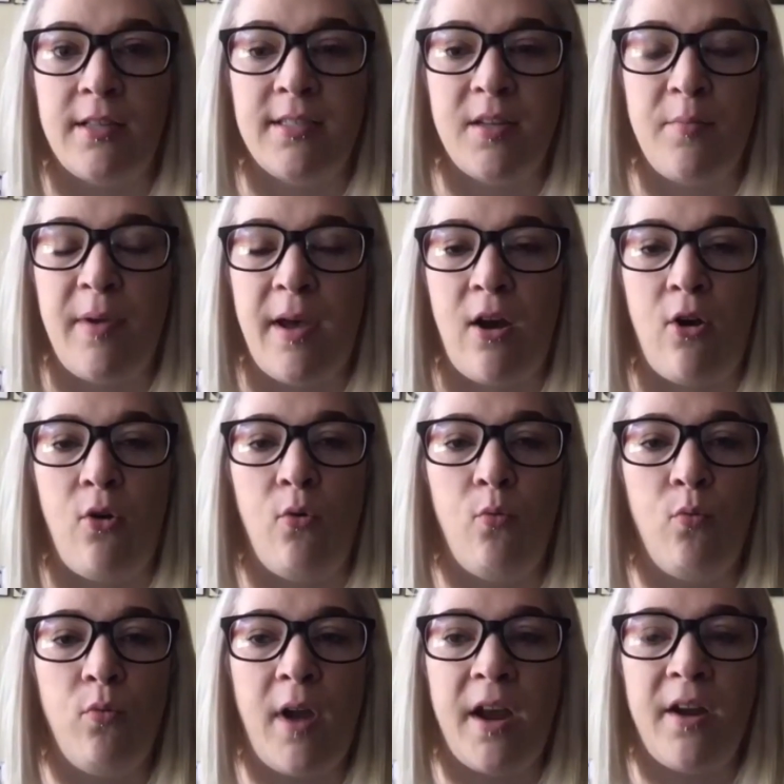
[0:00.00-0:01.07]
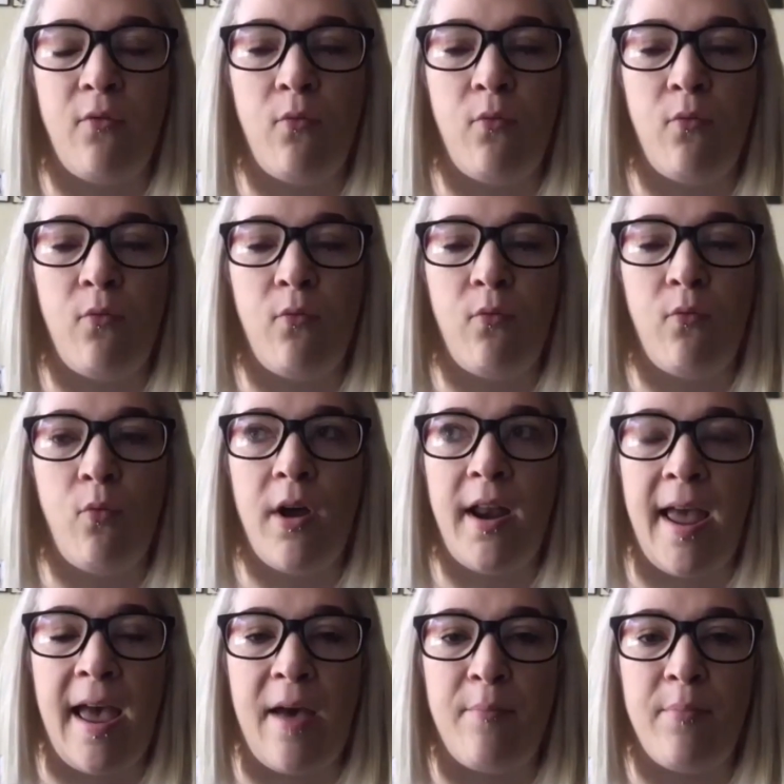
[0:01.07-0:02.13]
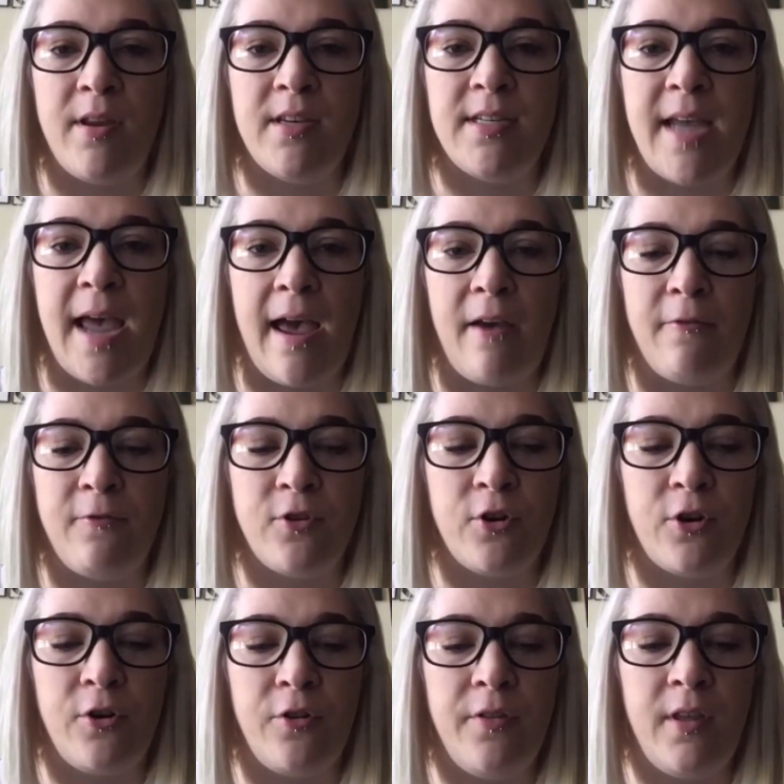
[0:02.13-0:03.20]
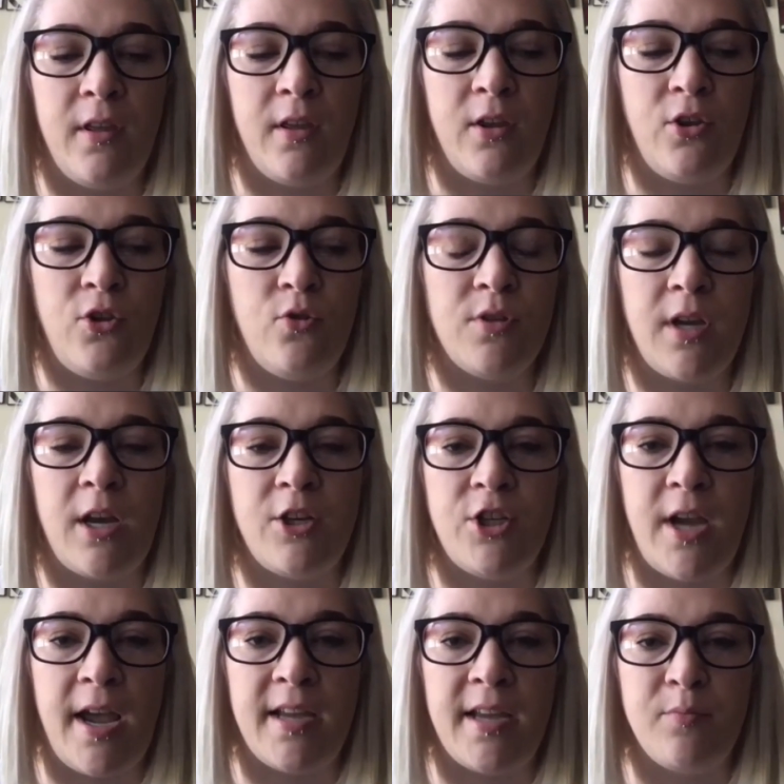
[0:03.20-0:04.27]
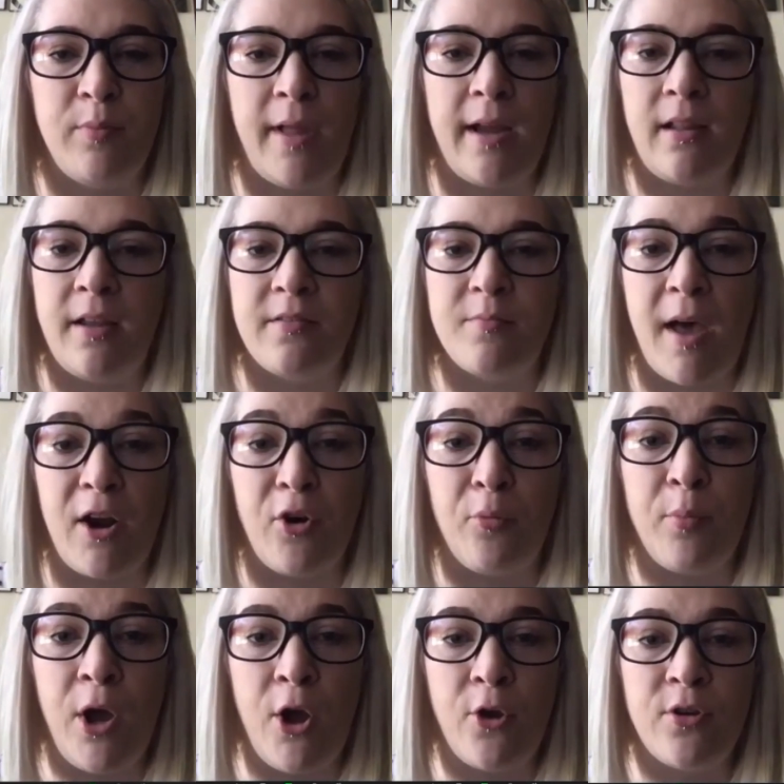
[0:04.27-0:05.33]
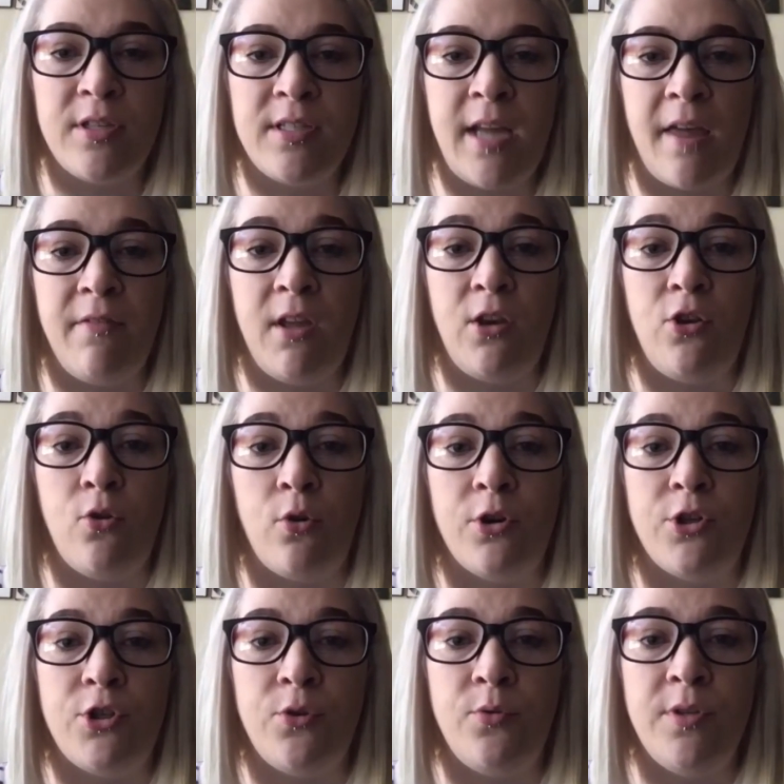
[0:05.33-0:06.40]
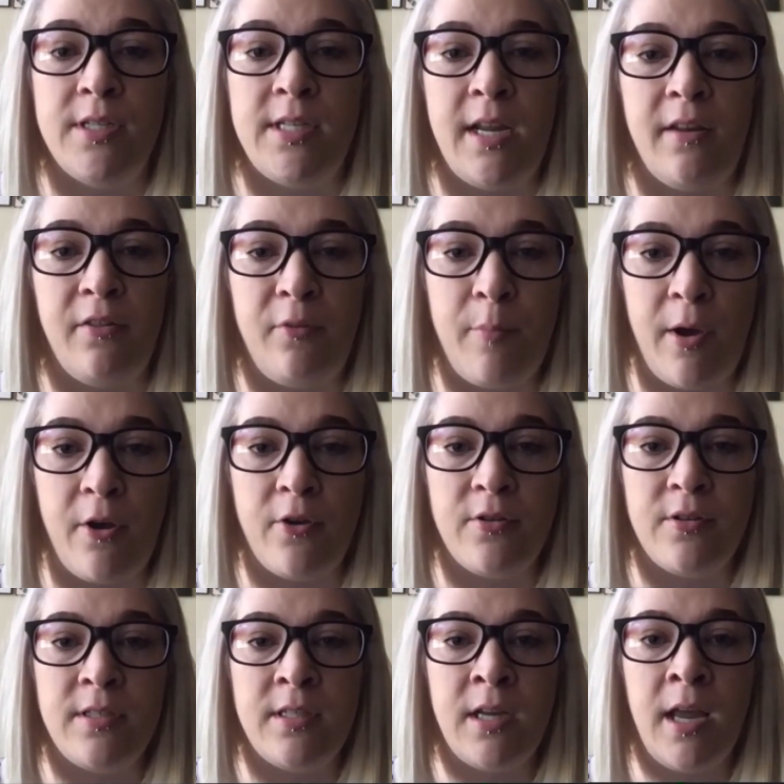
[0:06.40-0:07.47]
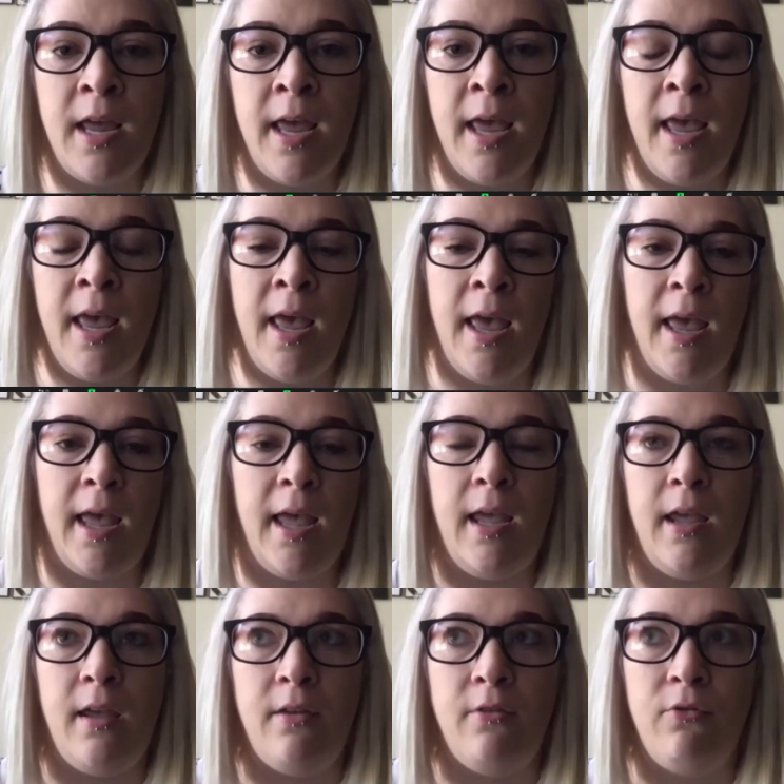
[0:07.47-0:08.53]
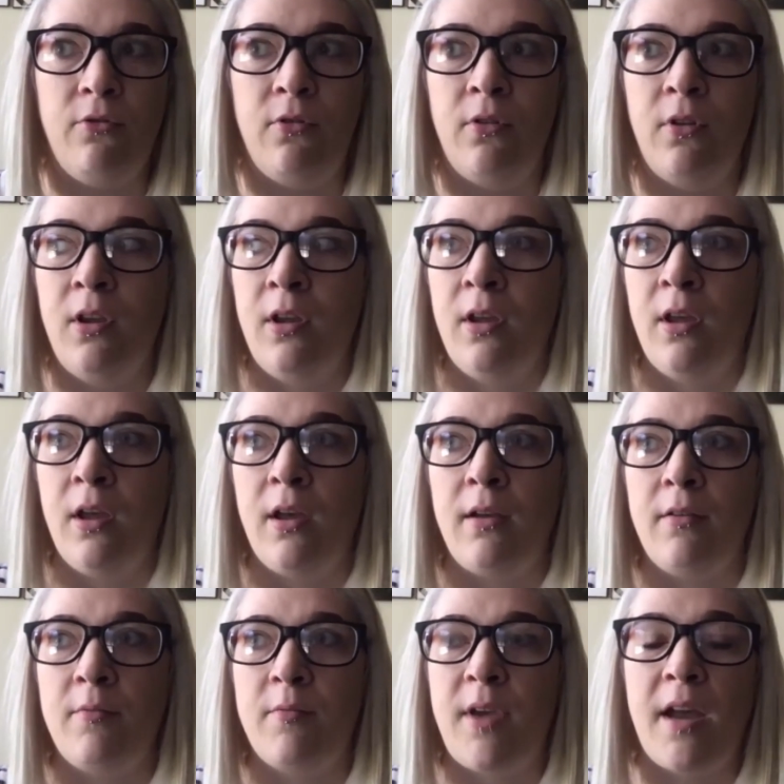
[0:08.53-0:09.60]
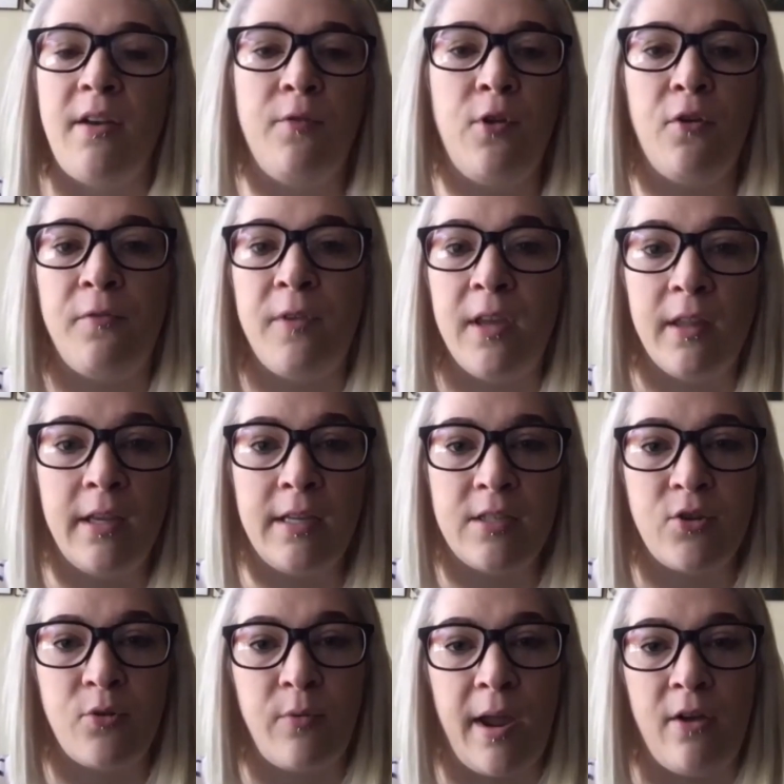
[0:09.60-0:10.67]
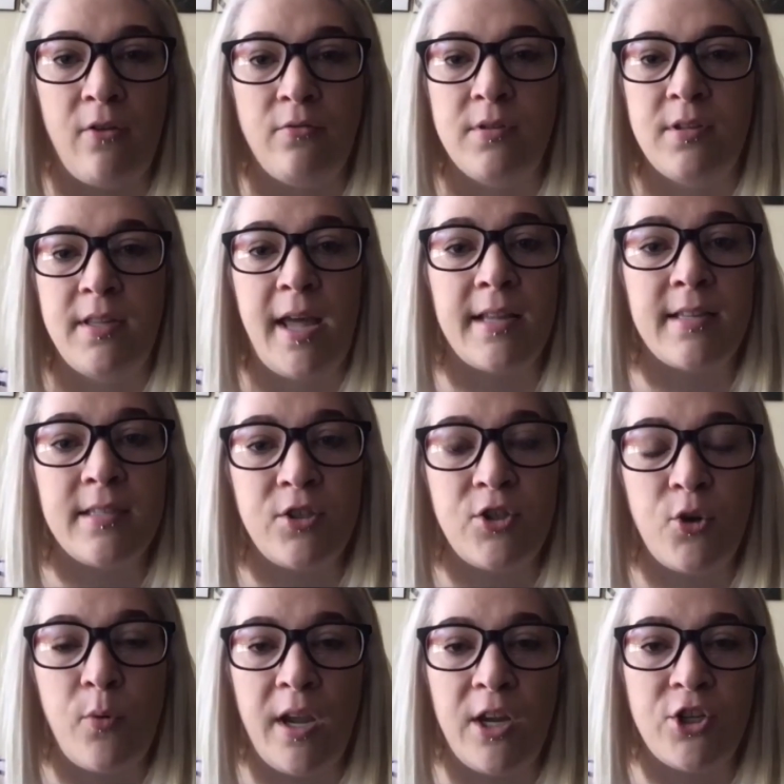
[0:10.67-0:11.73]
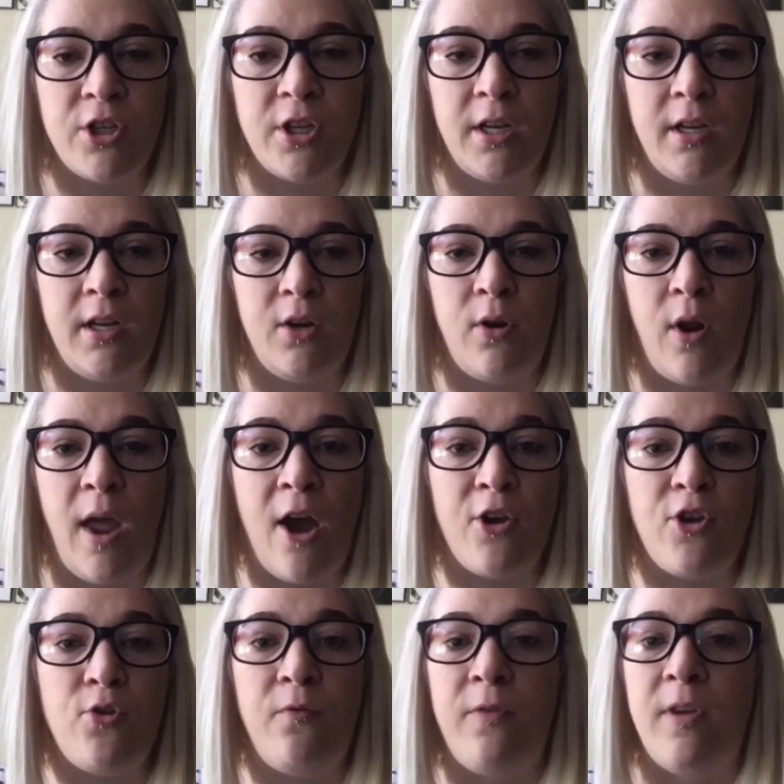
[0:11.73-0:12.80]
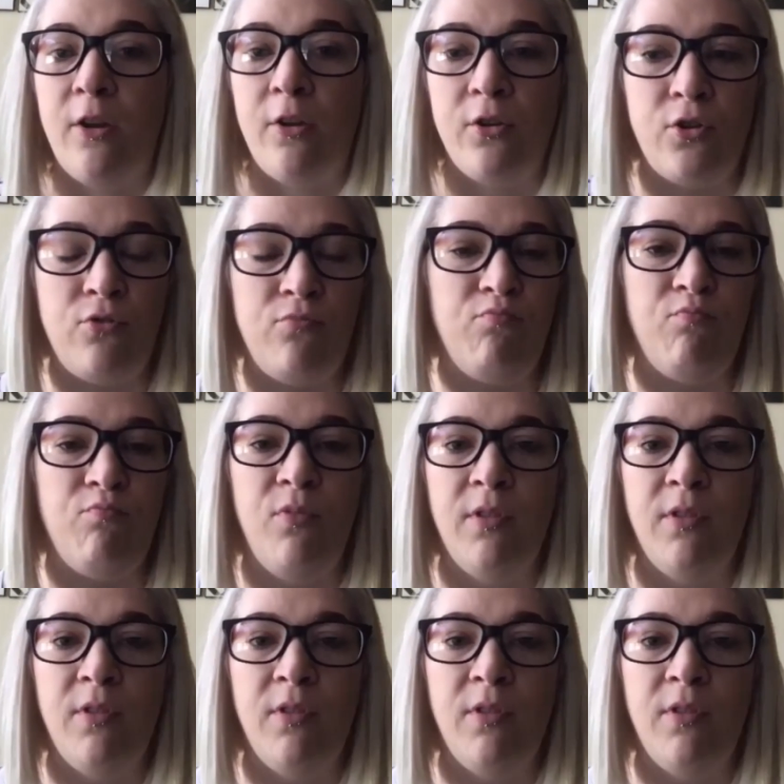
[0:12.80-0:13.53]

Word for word: thoughts about kind of what happened after the Utah Jazz Black Lives Matter post and then your Juneteenth mm-hmm. post, and mm-hmm. kind of your feelings around that situation and how you feel